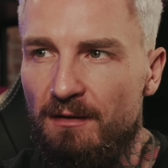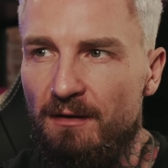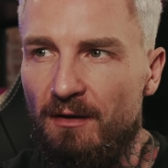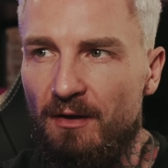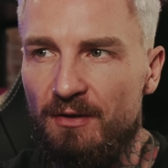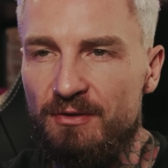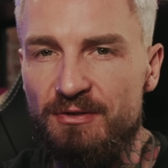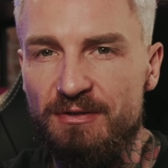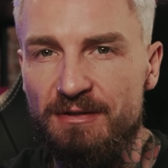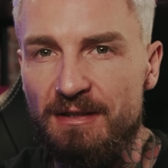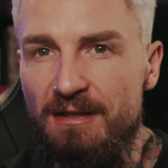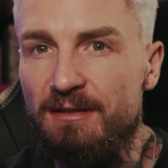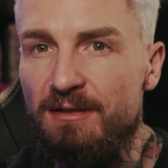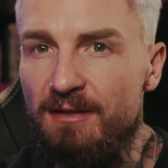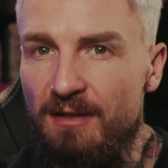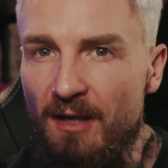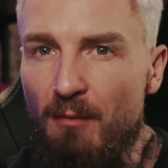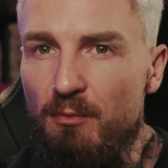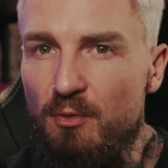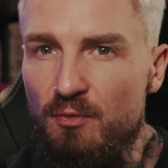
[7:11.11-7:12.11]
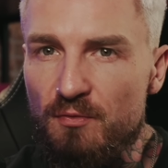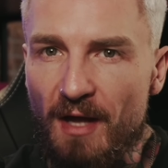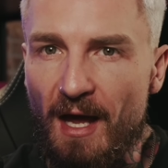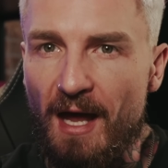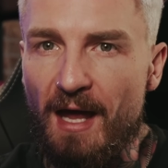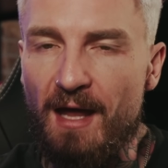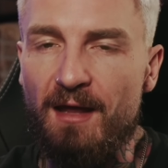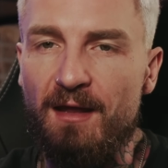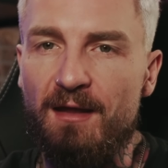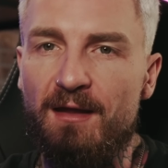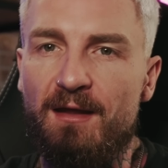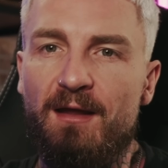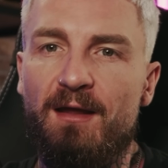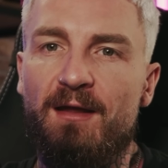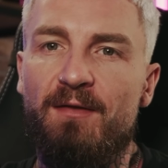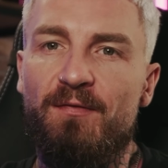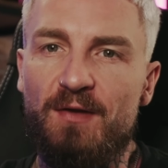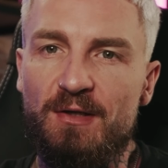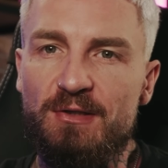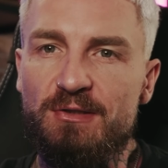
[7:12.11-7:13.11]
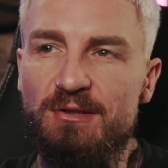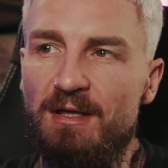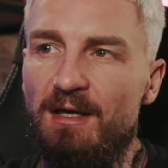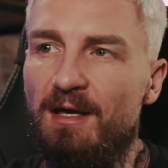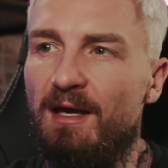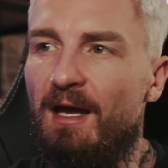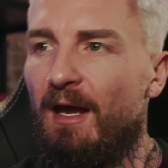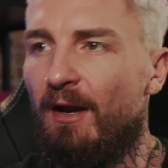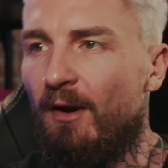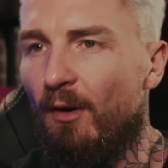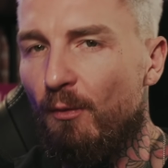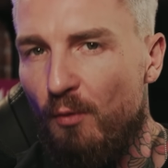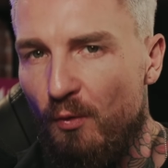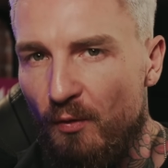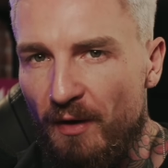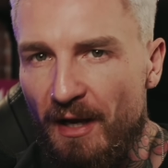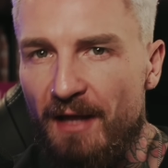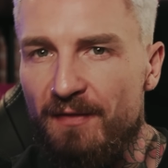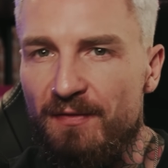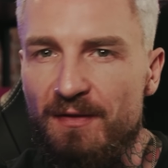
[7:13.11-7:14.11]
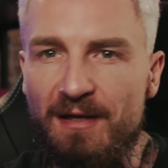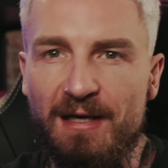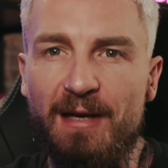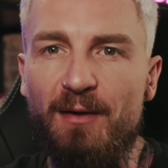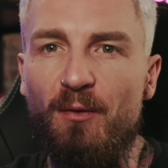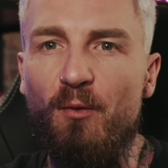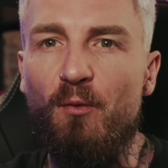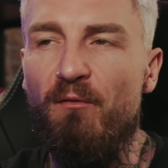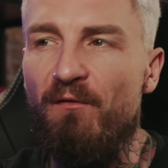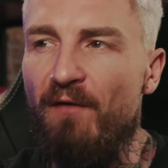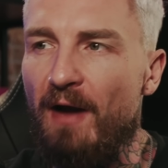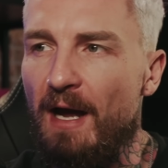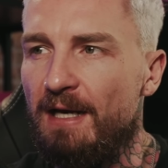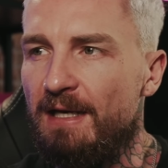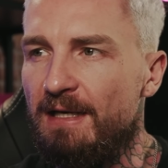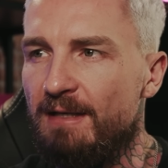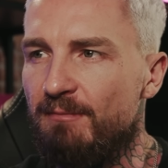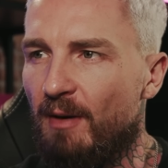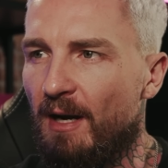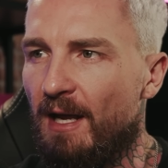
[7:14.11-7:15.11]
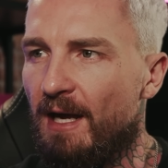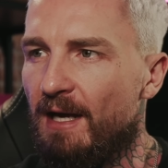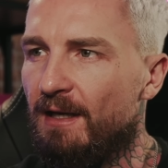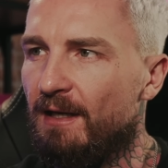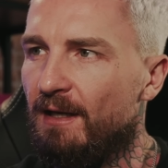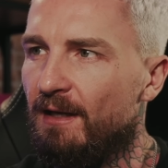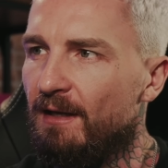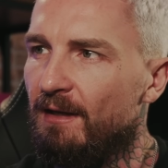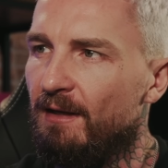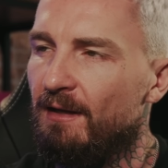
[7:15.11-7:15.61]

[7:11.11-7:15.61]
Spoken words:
I just need to double that this year and I will get the little vanity plaque.